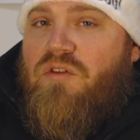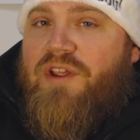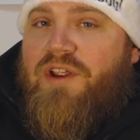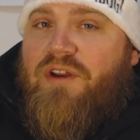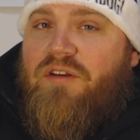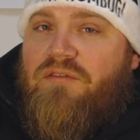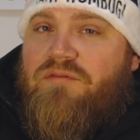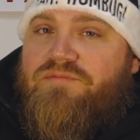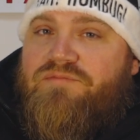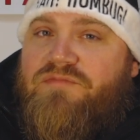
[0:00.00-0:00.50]

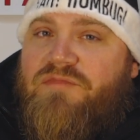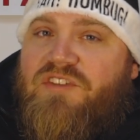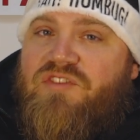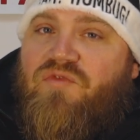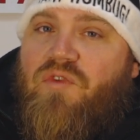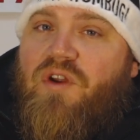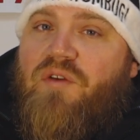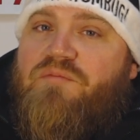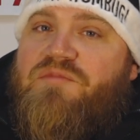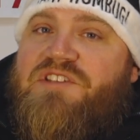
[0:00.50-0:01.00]
here. It's
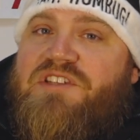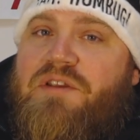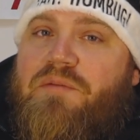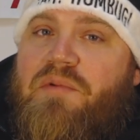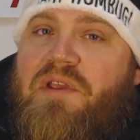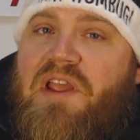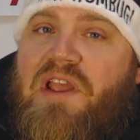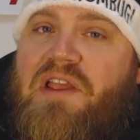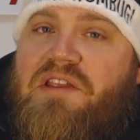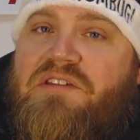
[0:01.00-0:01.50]
from
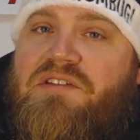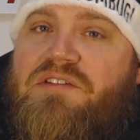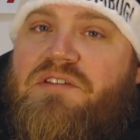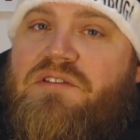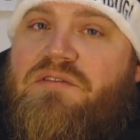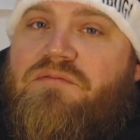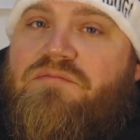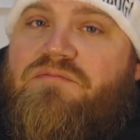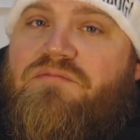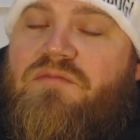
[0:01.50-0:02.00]
CBS.